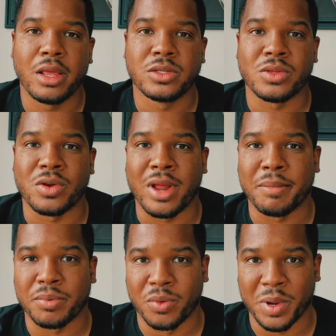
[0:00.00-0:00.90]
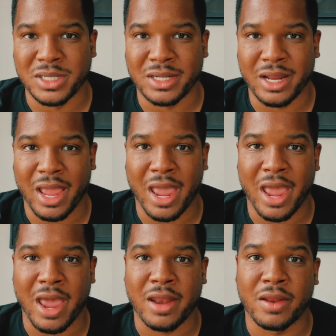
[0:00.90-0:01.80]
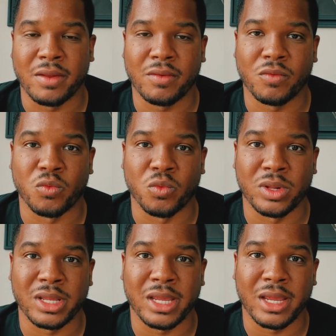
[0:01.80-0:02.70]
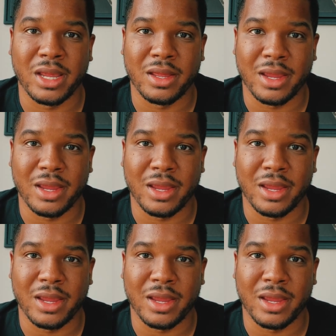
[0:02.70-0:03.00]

So they're not present and really